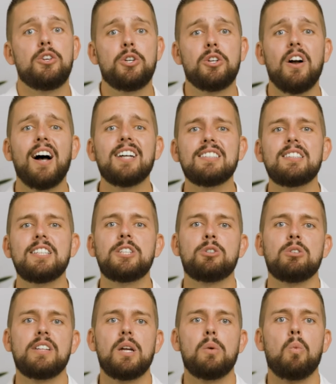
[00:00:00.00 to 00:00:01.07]
You guys are
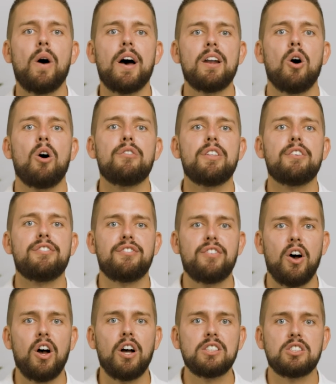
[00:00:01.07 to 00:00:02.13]
literally one of the
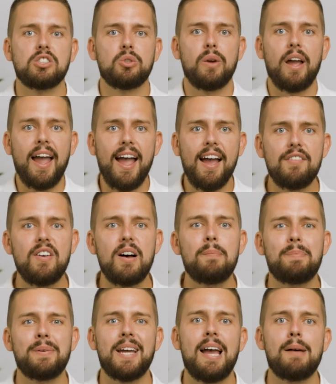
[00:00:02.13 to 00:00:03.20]
first to
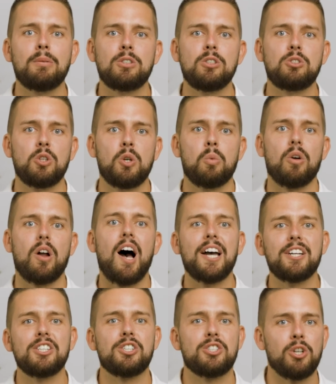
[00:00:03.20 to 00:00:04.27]
ever be able to do what
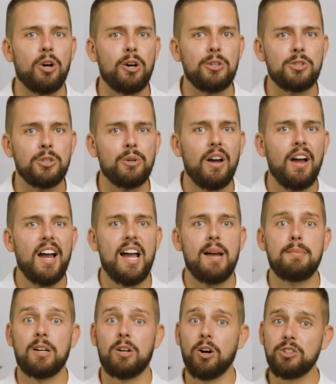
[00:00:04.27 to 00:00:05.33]
I just showed you.
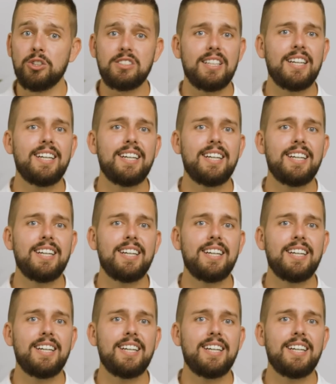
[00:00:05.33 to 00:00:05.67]
And because you're